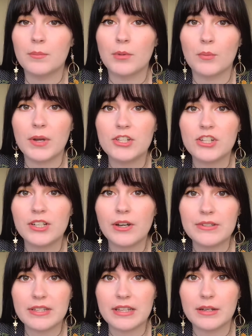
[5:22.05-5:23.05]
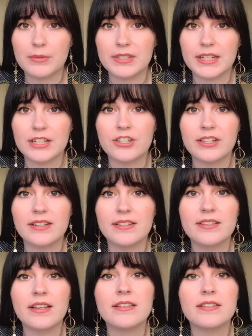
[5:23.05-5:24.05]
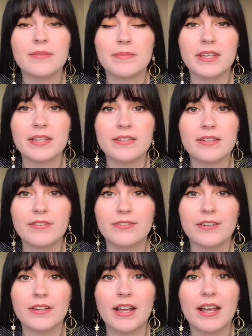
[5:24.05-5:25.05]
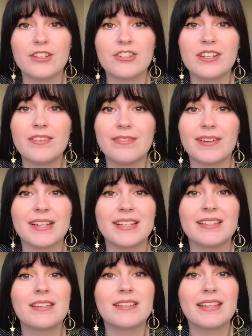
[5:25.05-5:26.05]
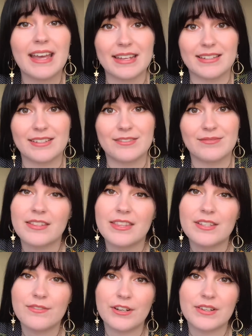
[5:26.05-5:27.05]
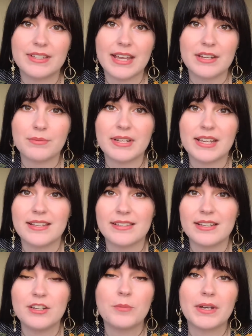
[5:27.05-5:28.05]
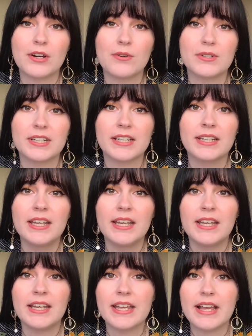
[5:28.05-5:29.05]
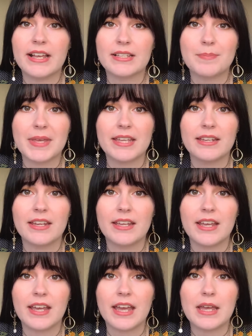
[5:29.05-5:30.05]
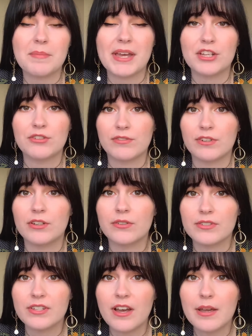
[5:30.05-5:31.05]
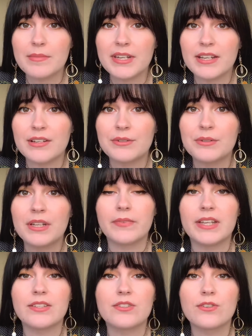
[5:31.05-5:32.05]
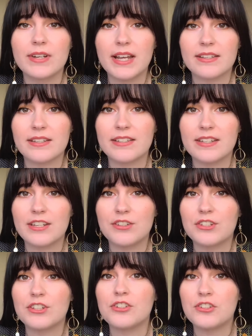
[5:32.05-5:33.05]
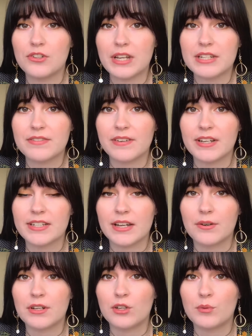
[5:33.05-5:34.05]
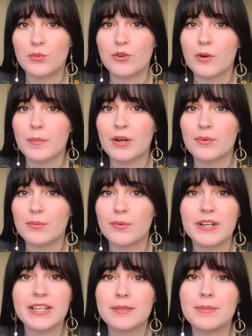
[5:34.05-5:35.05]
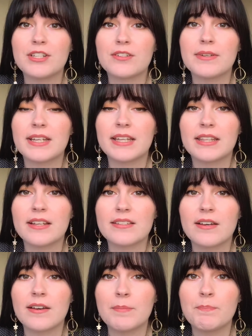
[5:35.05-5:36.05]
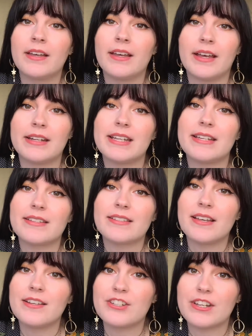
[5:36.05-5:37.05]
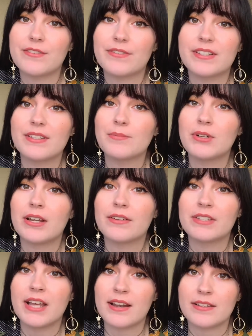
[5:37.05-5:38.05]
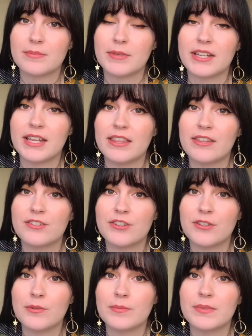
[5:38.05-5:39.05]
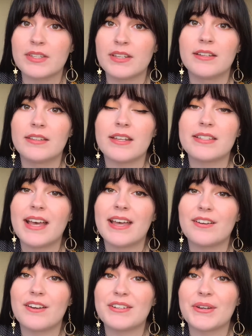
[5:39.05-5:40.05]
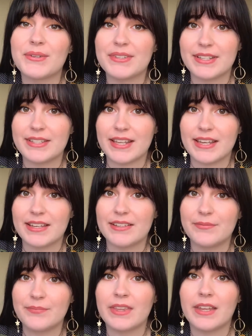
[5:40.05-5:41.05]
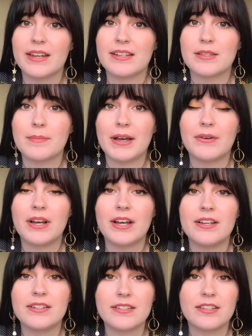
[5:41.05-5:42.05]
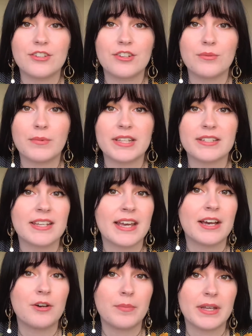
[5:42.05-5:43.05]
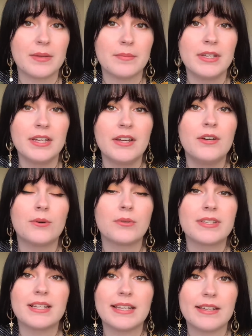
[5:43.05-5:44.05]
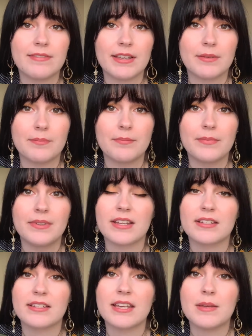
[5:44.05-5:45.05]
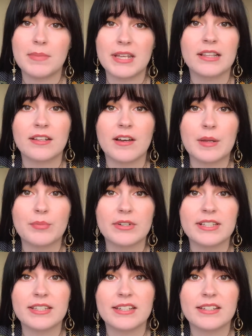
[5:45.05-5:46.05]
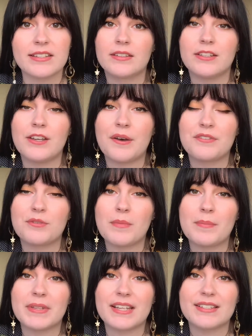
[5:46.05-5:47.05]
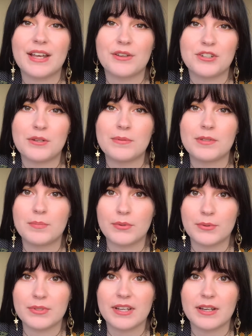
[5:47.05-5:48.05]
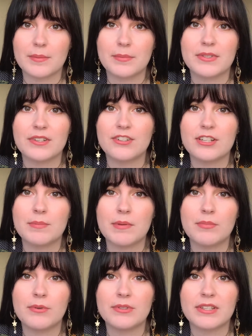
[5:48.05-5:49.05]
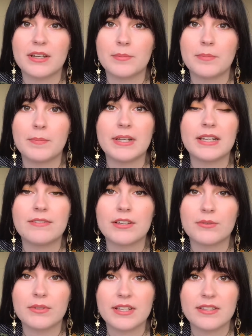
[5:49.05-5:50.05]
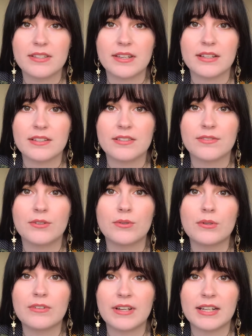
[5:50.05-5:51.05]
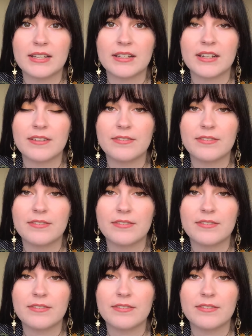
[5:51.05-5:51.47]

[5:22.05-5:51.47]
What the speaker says: But when she goes in there one day, she can sense something is different, and she finds Ged. This follows Ged when he is a little bit older. He has been a mage for a long time now. His story has continued, and you do get to find out a lot more about what he's been doing in that time. And he is searching for some kind of talisman in the tombs that Tehanu knows is there. And it's about her decision whether to help him or to leave him and keep being the High Priestess. You have to remember that's how she was brought up. So she's been brought up believing all these things for all of her life,